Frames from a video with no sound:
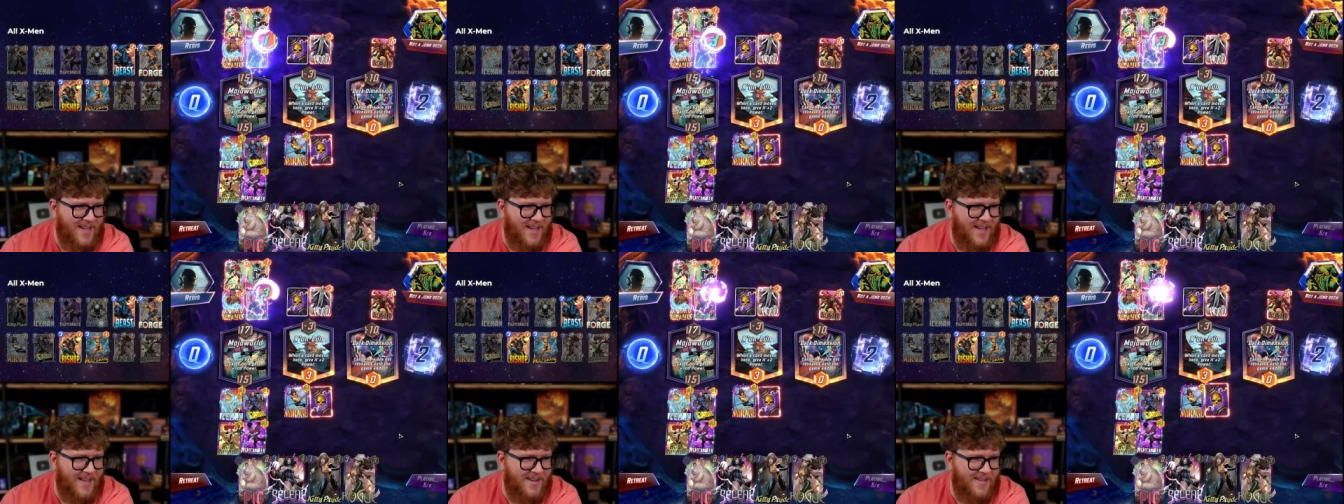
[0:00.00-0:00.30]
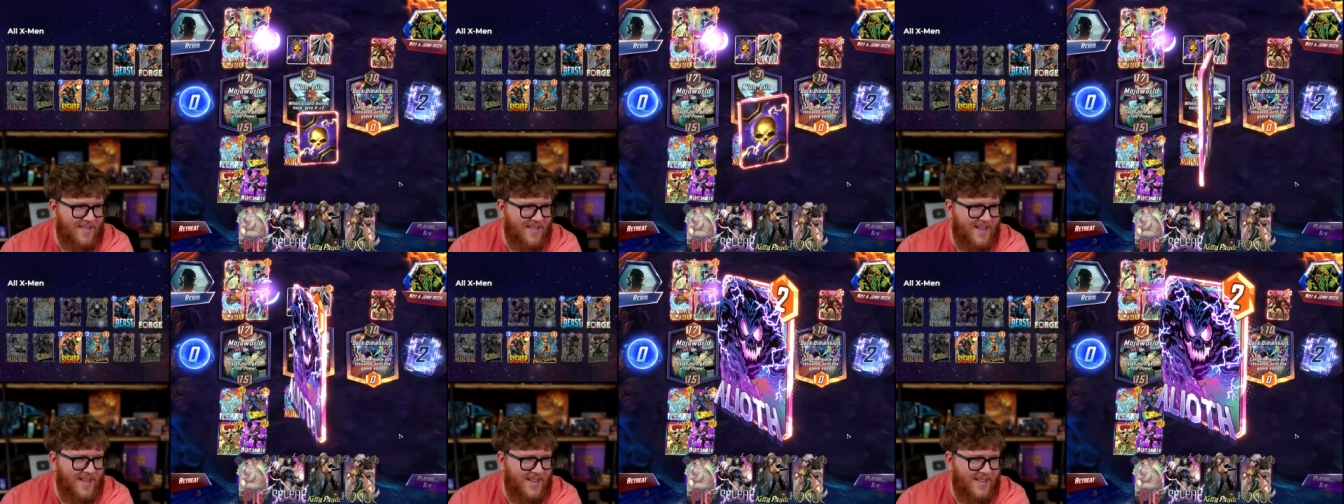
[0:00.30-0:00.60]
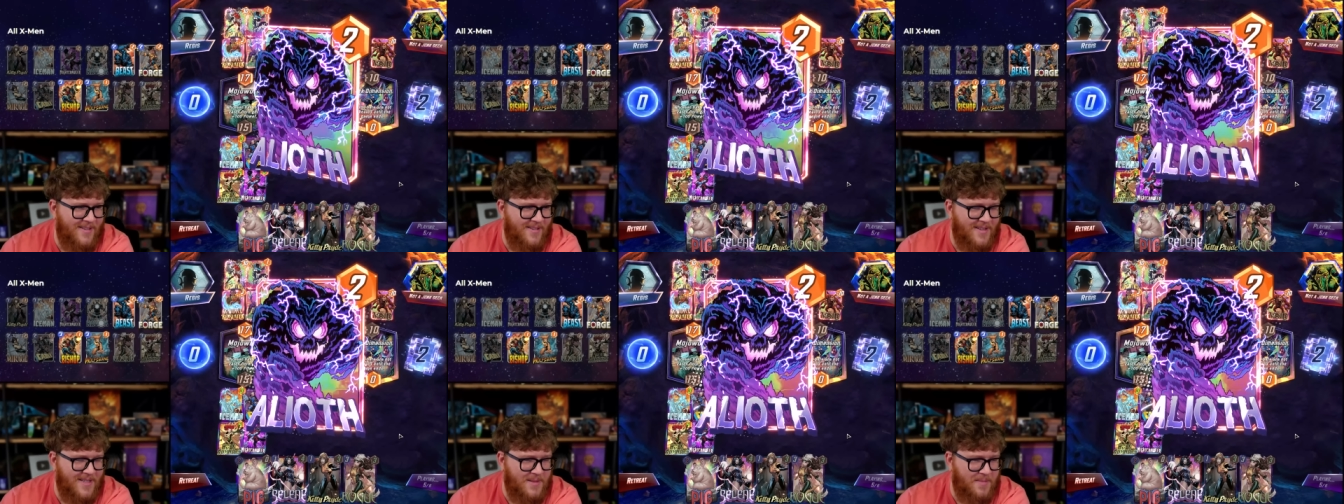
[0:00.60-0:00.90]
I don't think
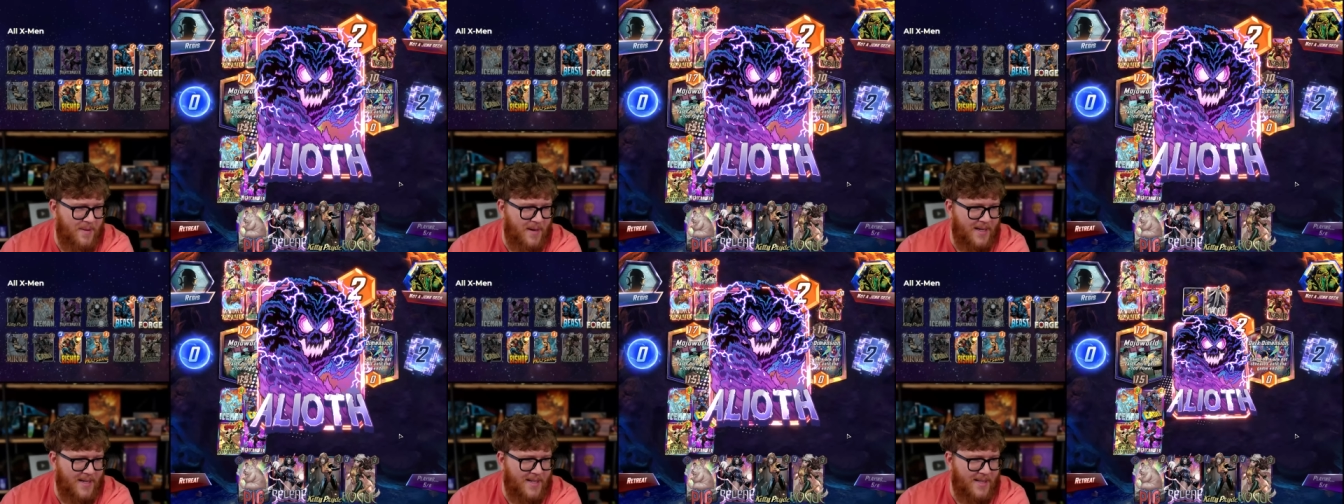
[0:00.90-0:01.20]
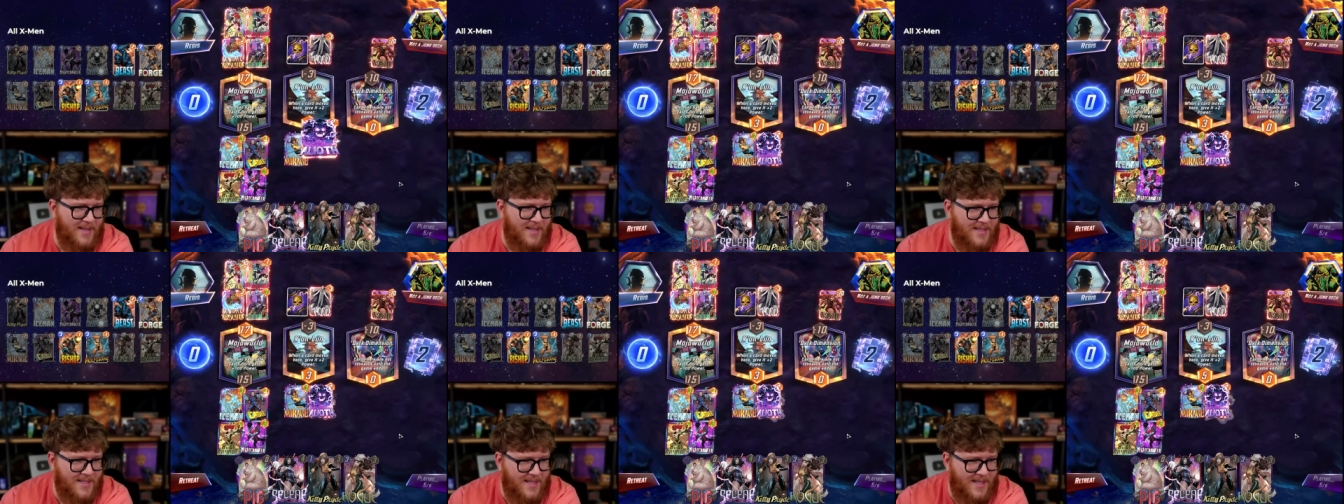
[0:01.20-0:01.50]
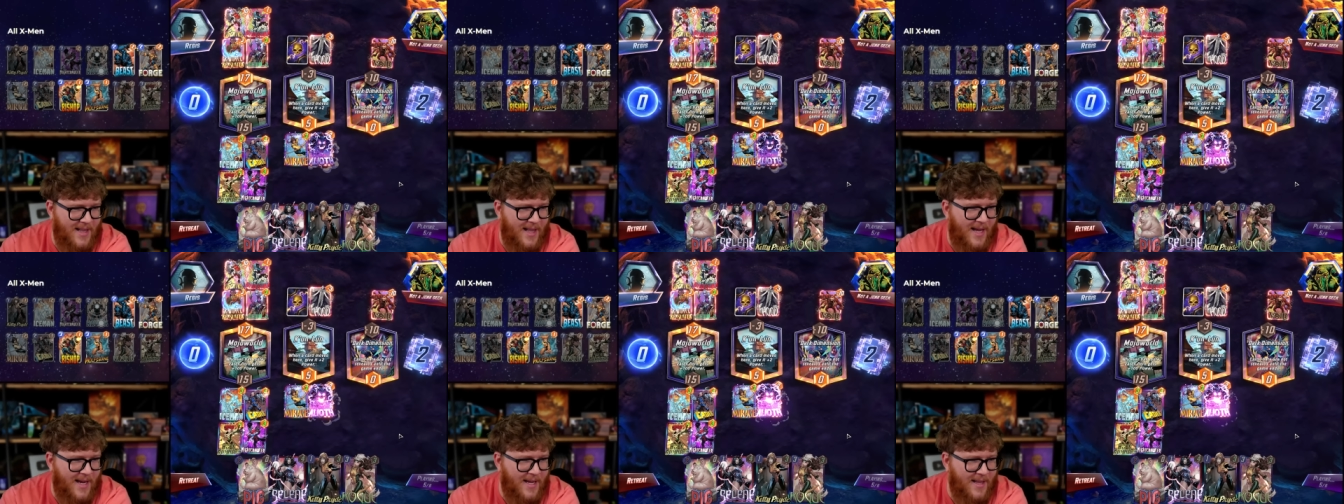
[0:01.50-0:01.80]
they're expecting this
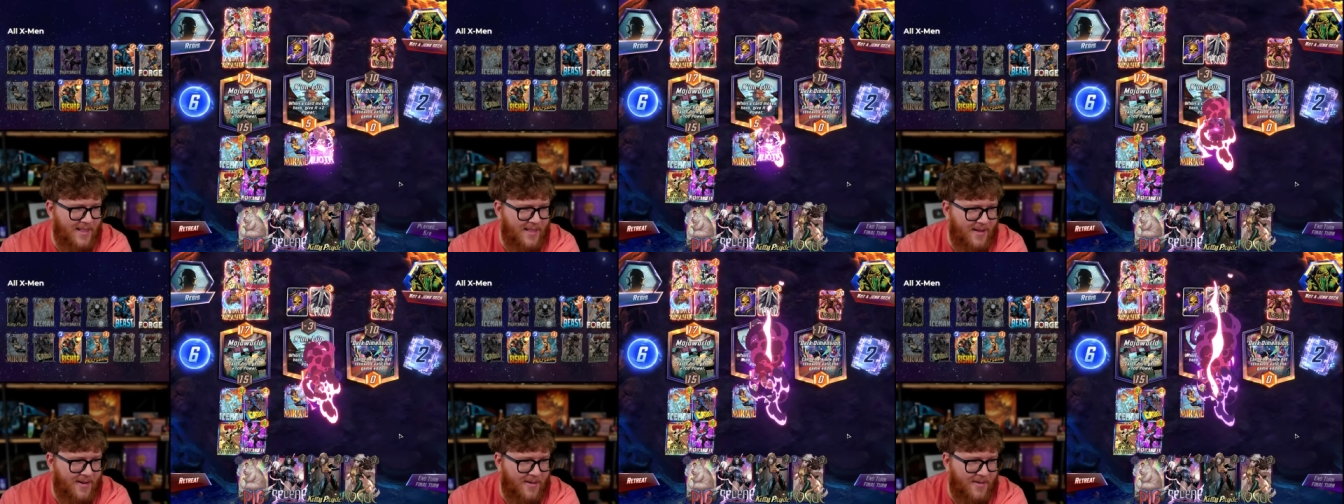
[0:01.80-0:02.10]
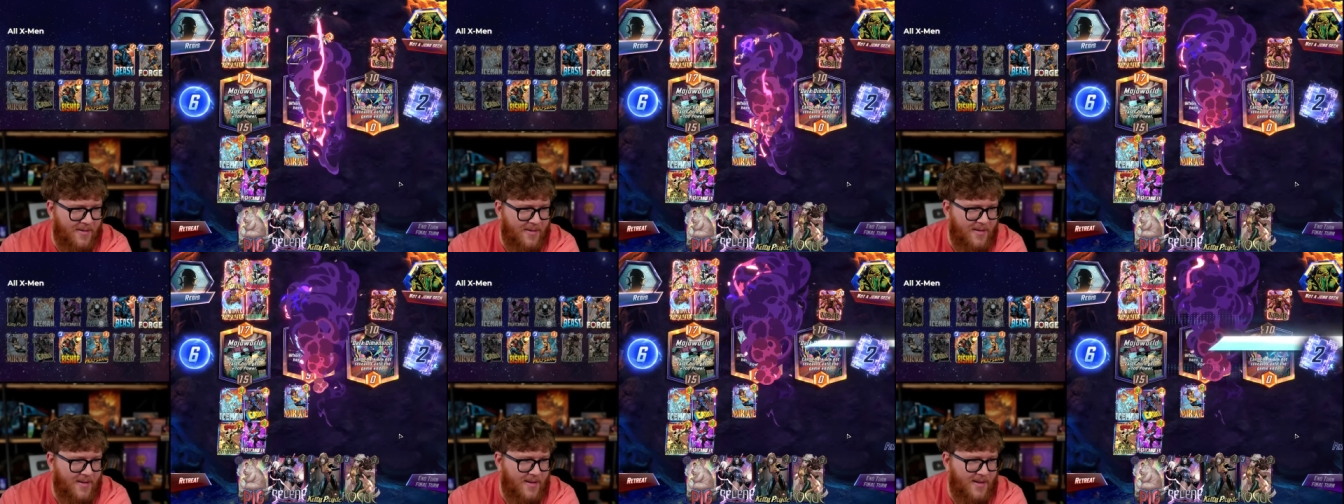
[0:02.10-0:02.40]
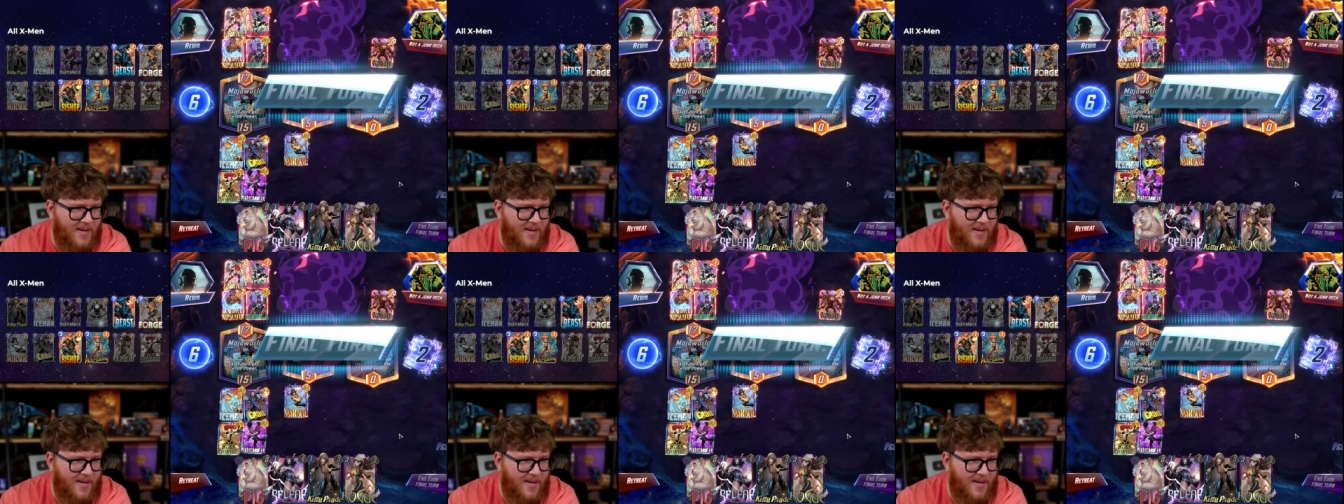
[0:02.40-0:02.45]
Goliath though.